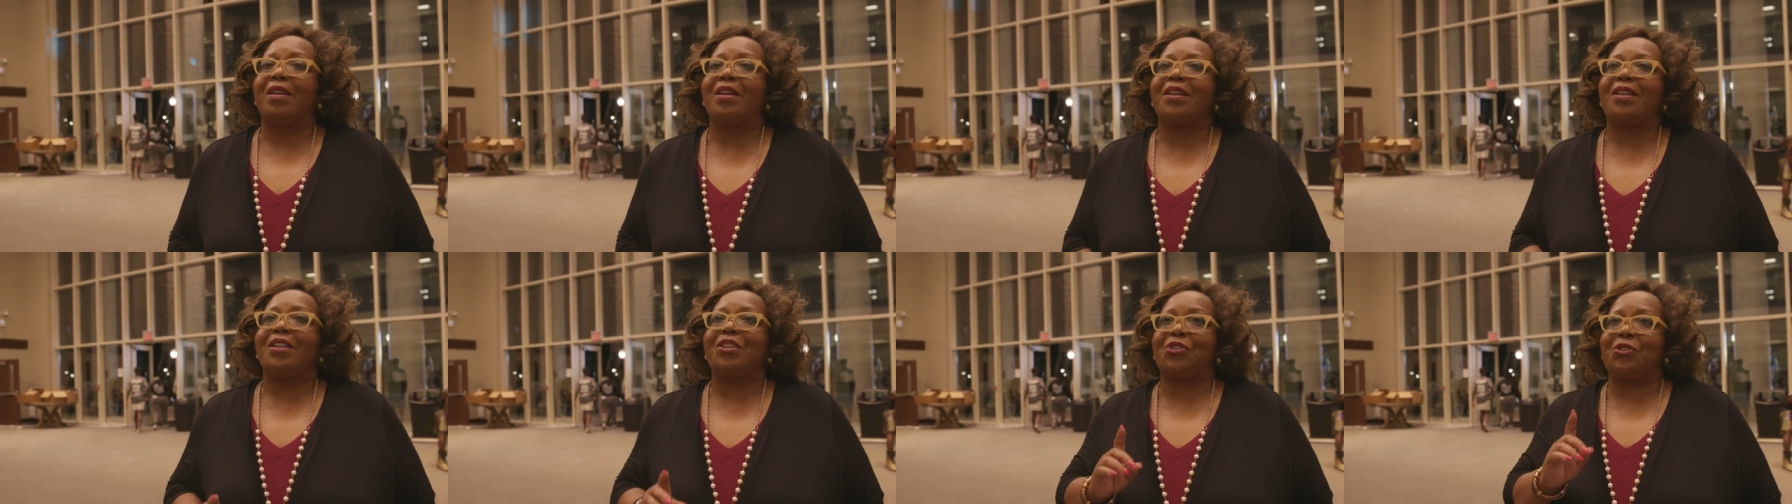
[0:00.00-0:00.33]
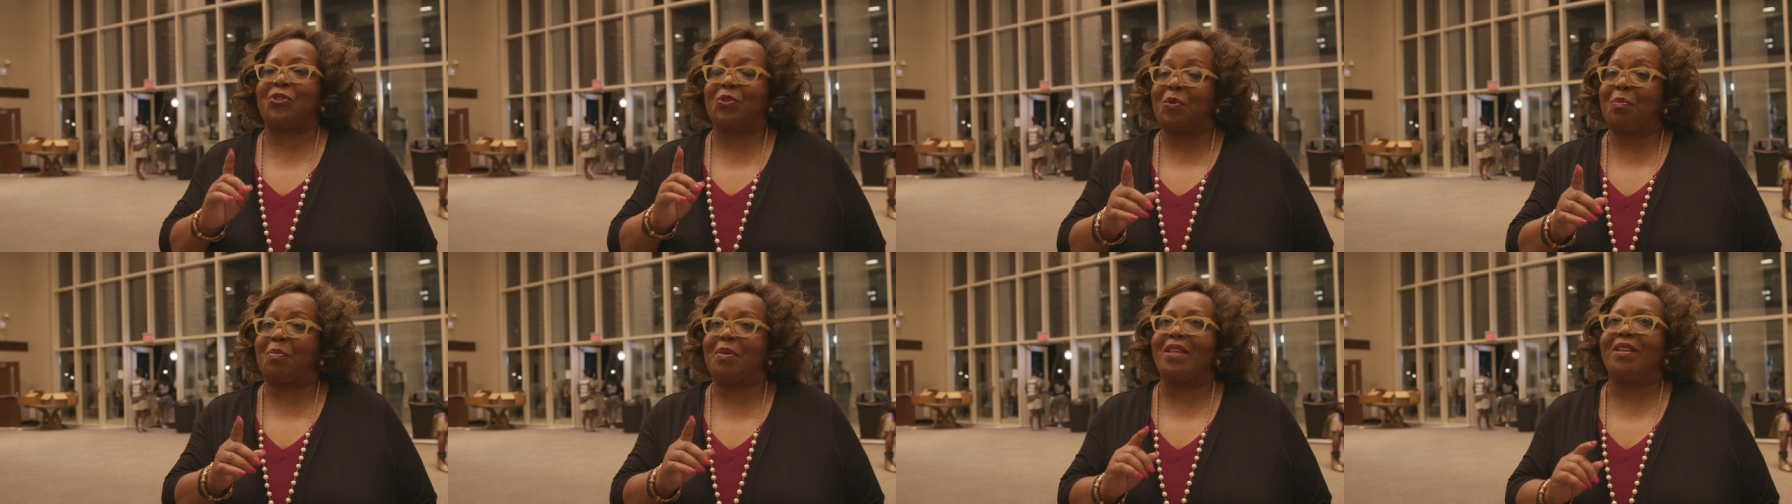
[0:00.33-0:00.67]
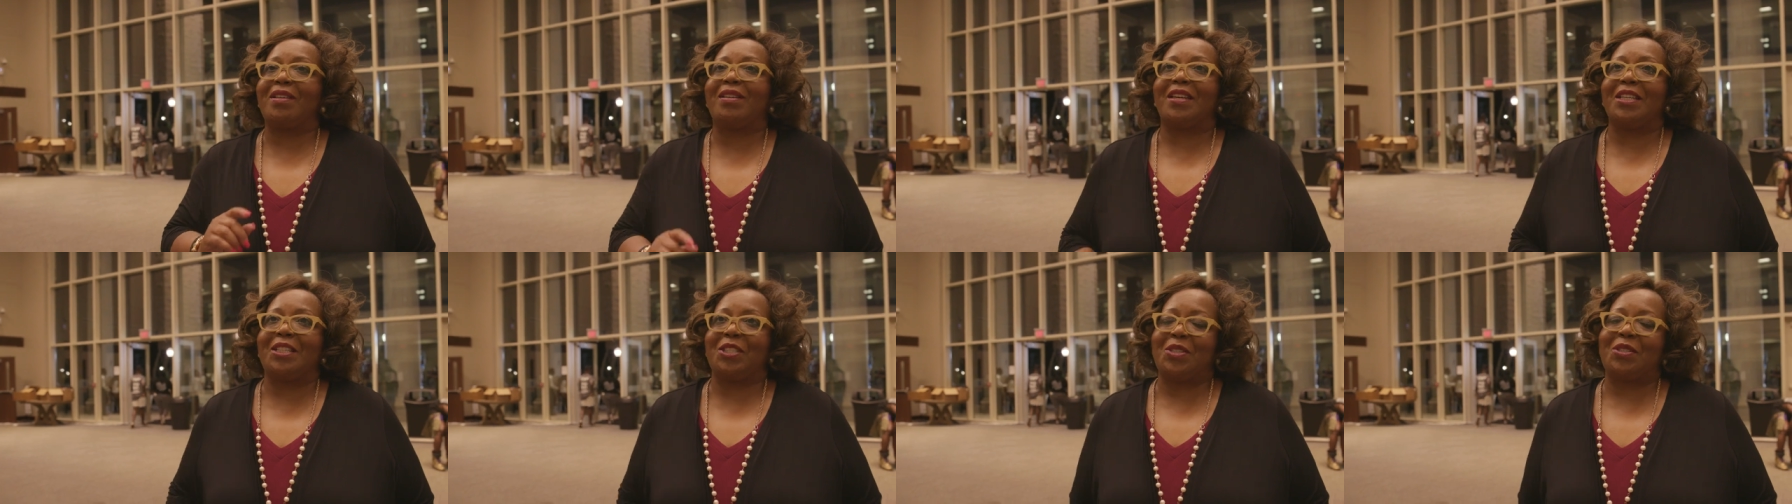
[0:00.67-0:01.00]
because you'll be
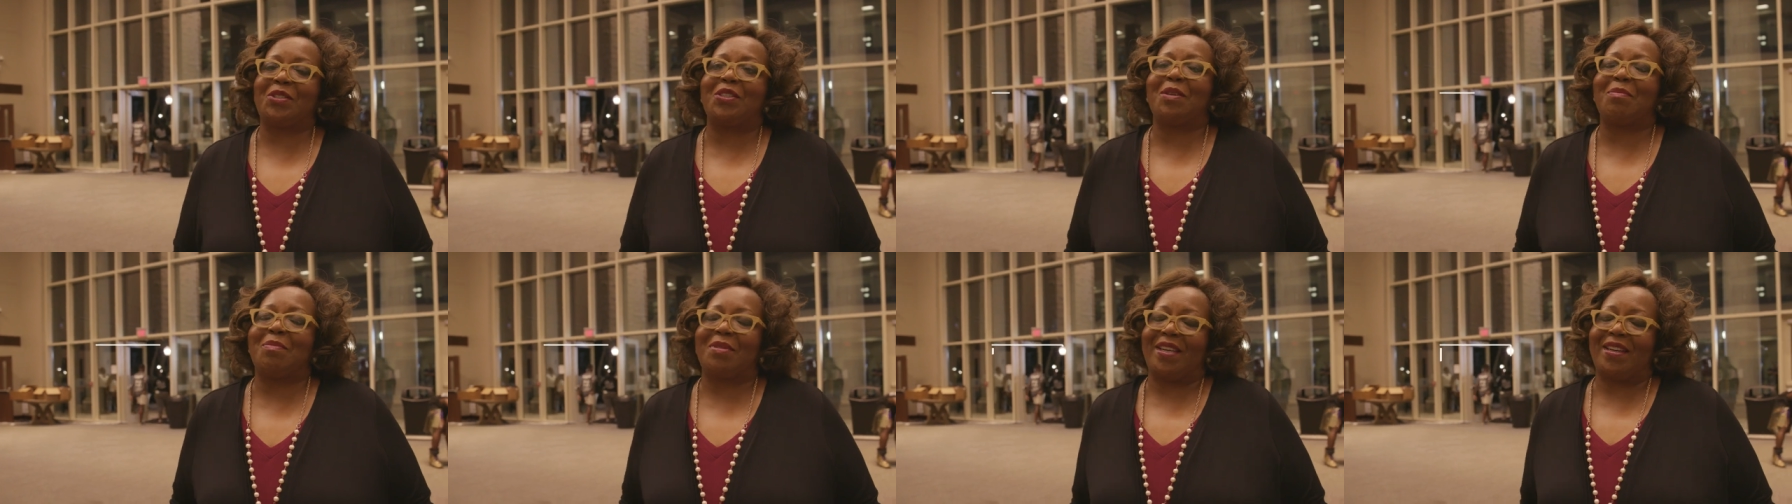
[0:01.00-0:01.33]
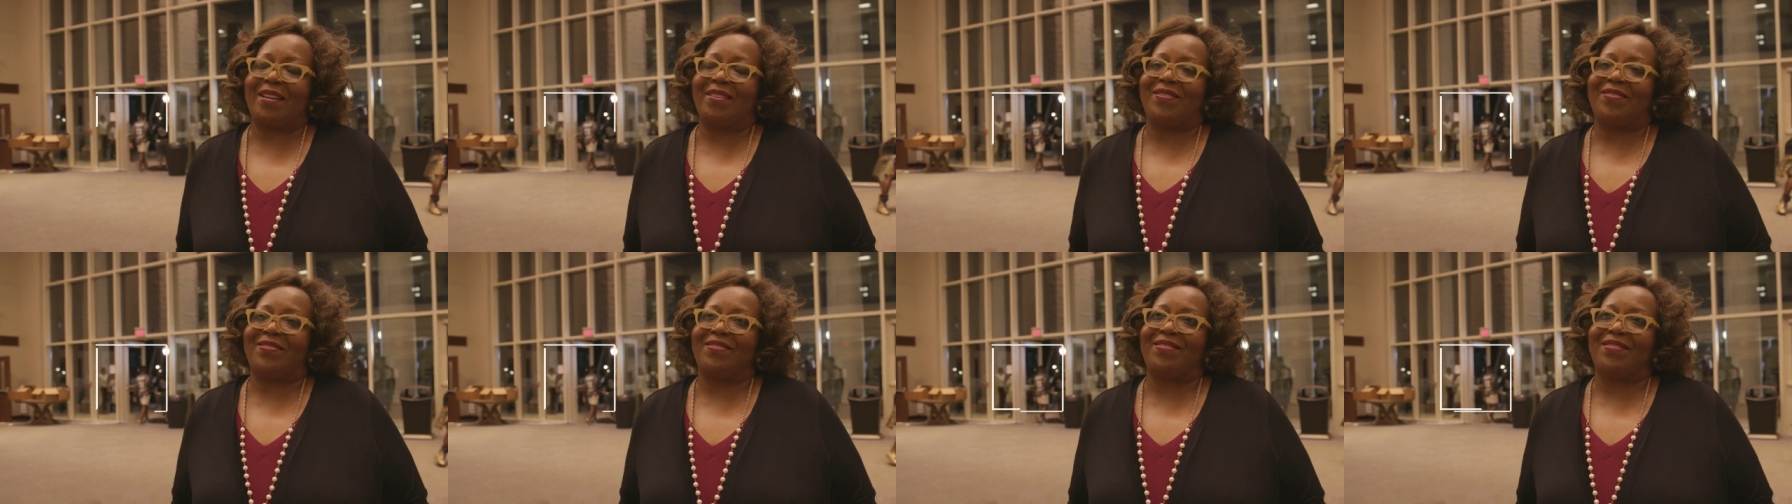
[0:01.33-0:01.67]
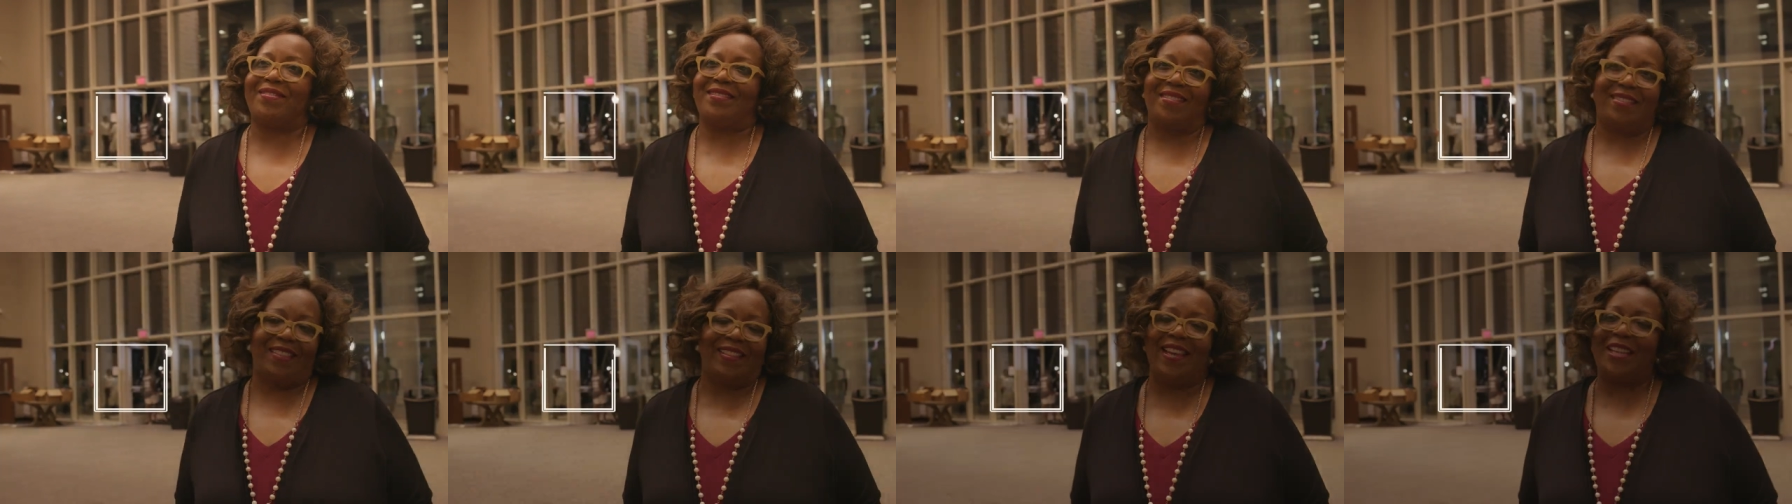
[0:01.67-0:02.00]
a legend someday.
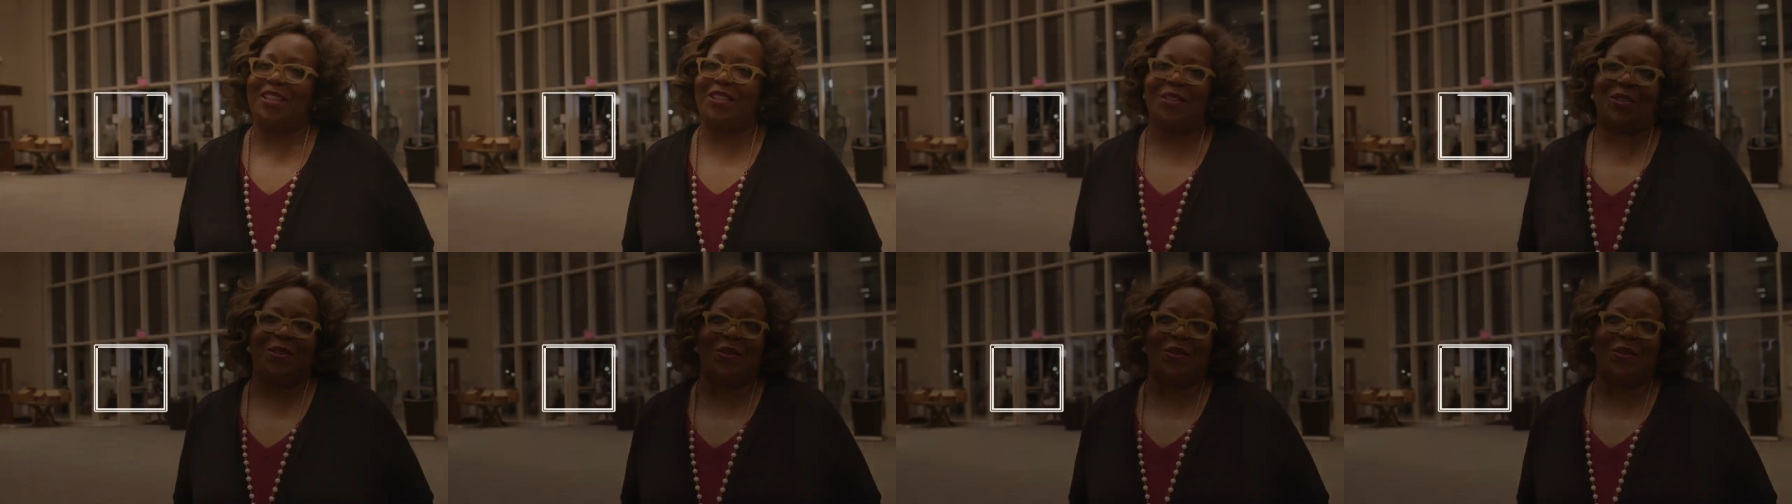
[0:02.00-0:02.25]
Thank